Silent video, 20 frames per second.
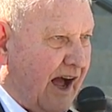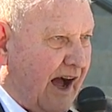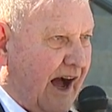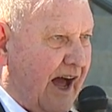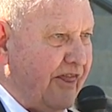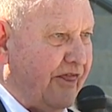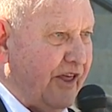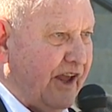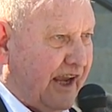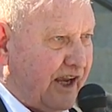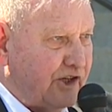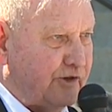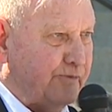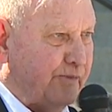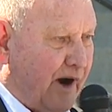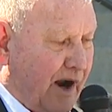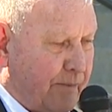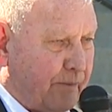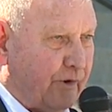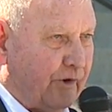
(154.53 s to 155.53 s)
I think it's
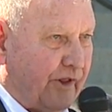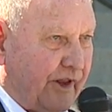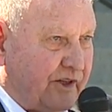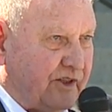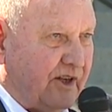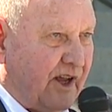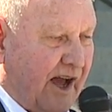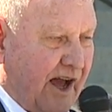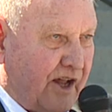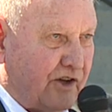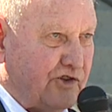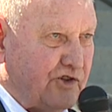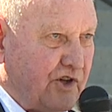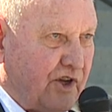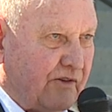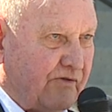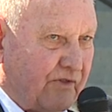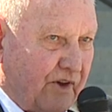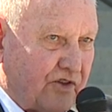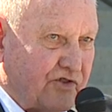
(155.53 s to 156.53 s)
proper that the IG
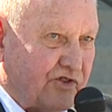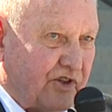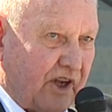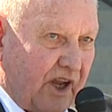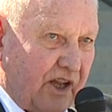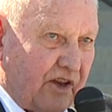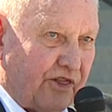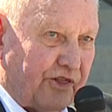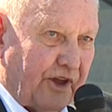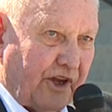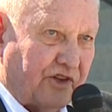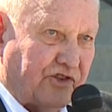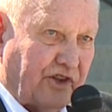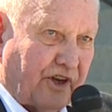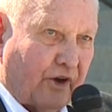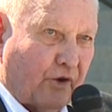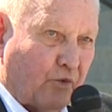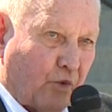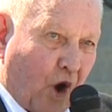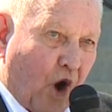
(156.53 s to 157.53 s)
investigate things
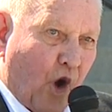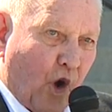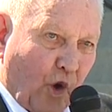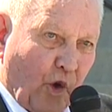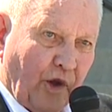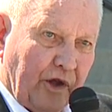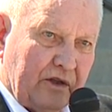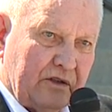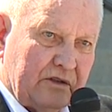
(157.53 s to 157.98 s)
that are wrong